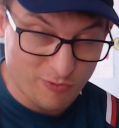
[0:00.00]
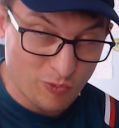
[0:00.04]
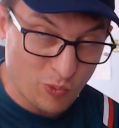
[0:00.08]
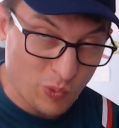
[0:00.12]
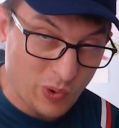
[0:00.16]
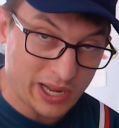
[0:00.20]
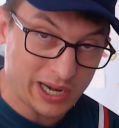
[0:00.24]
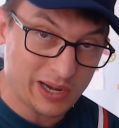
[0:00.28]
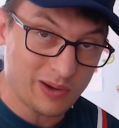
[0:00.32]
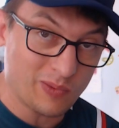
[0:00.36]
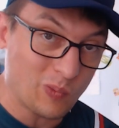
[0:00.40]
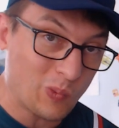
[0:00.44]

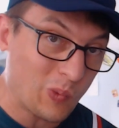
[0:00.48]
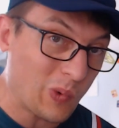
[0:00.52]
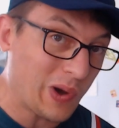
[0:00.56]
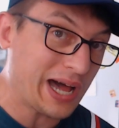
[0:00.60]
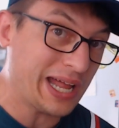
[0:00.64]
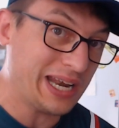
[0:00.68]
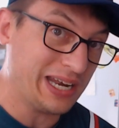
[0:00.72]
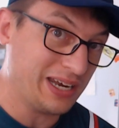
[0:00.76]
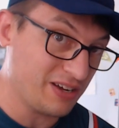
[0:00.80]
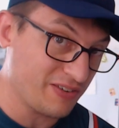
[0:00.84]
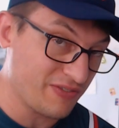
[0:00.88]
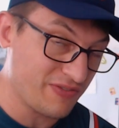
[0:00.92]
won
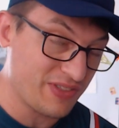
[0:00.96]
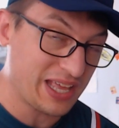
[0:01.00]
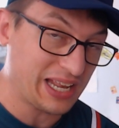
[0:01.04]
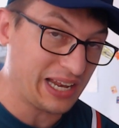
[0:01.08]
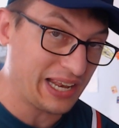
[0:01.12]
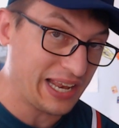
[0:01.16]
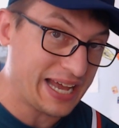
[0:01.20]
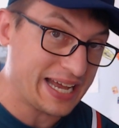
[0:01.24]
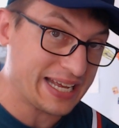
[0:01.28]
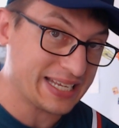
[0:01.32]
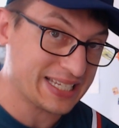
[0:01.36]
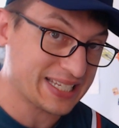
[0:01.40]
one of their
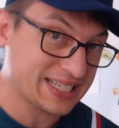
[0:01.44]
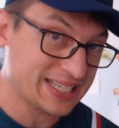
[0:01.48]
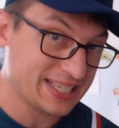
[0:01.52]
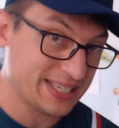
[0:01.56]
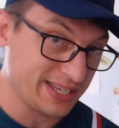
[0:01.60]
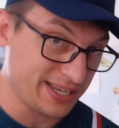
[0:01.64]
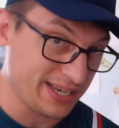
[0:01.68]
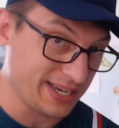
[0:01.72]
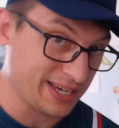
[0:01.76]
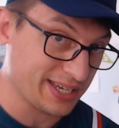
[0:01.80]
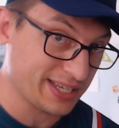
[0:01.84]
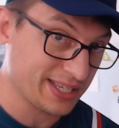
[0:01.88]
last
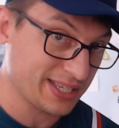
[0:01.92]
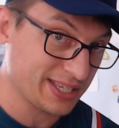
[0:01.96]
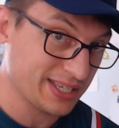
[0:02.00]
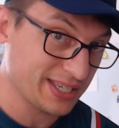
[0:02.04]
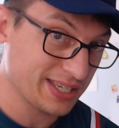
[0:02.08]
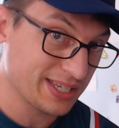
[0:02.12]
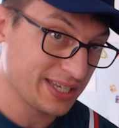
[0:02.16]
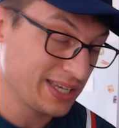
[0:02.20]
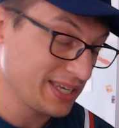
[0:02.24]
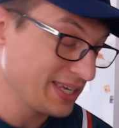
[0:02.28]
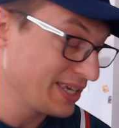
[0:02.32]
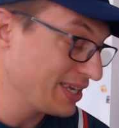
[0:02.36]

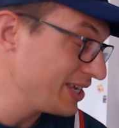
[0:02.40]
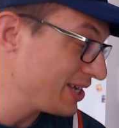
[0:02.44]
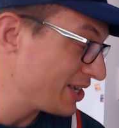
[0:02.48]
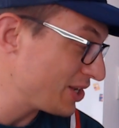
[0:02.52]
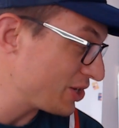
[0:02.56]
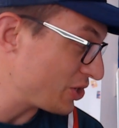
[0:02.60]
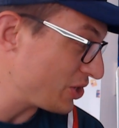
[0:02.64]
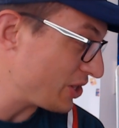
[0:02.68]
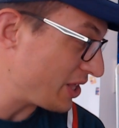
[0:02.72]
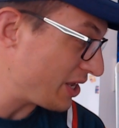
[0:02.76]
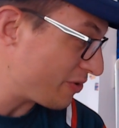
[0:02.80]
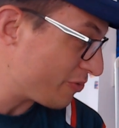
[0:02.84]
six, so their